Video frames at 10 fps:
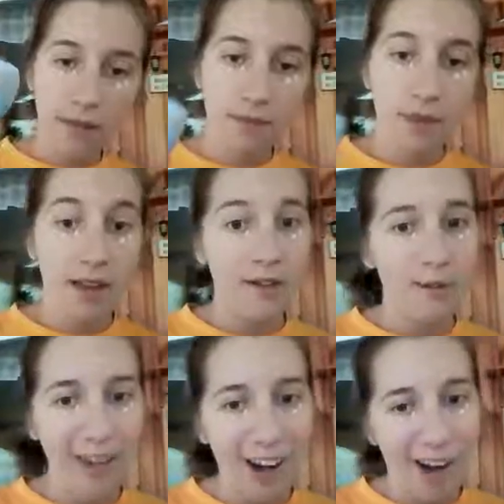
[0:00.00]
my
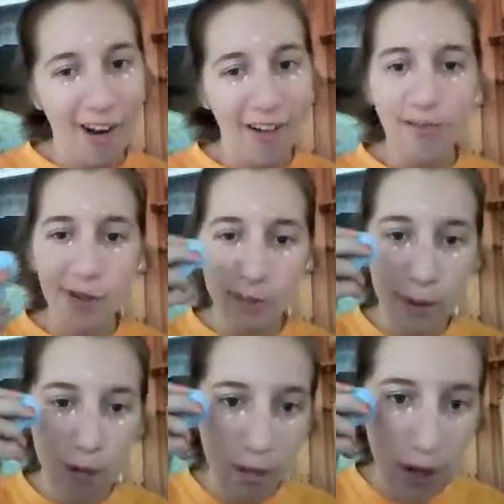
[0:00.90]
knockoff
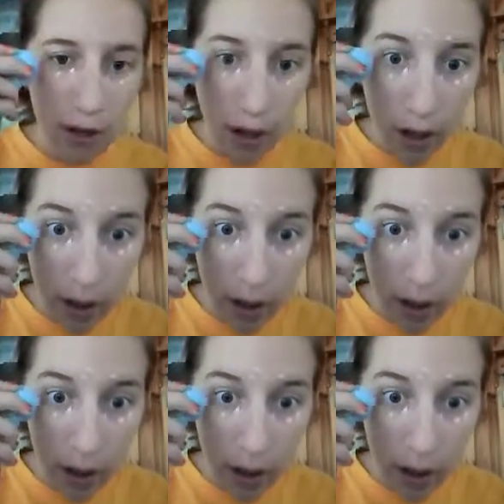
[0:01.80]
beauty blender,